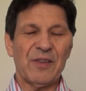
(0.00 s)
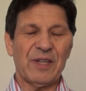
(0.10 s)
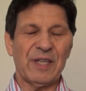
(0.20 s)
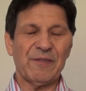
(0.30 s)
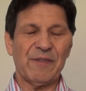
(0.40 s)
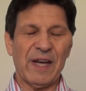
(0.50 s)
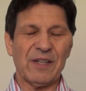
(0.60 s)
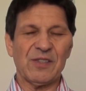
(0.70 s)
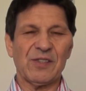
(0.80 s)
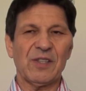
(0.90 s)
the
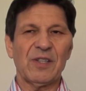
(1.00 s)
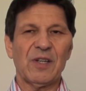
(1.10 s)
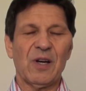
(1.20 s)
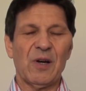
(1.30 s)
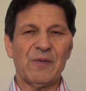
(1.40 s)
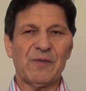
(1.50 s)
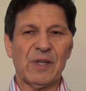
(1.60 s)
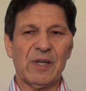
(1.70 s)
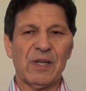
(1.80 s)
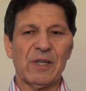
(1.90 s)
effects of
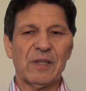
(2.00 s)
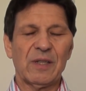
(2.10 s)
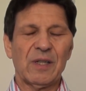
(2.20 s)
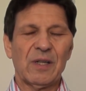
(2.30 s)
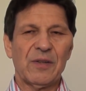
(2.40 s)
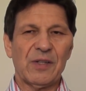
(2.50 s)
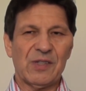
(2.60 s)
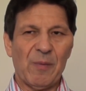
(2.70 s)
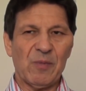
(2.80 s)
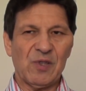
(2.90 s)
the
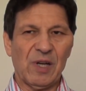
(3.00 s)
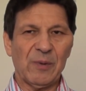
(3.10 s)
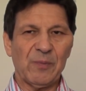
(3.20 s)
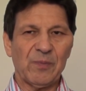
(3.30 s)
temperature